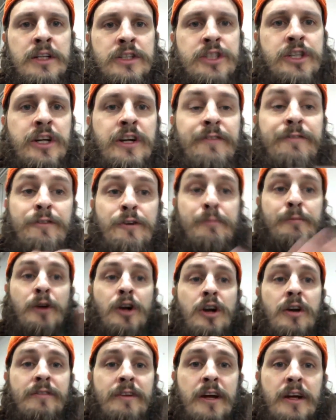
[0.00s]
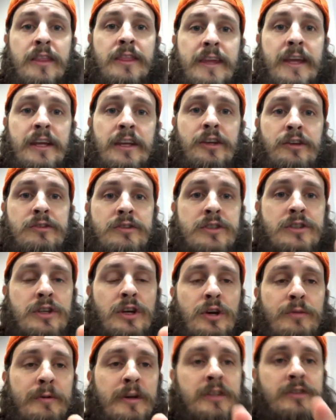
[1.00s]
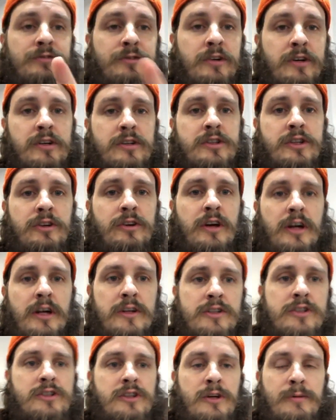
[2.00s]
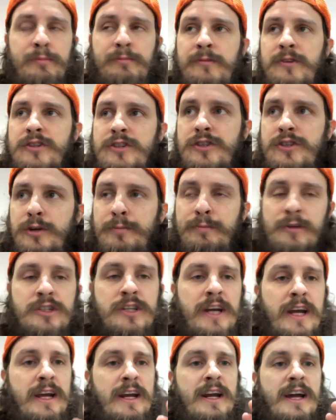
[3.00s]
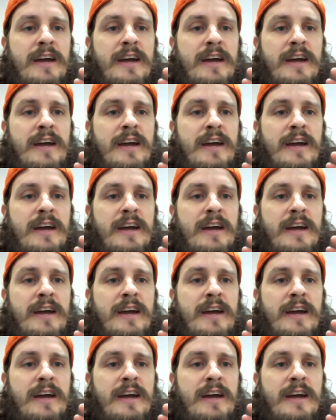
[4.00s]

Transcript: Jennifer Merva, thank you so much for your $2 super chat. And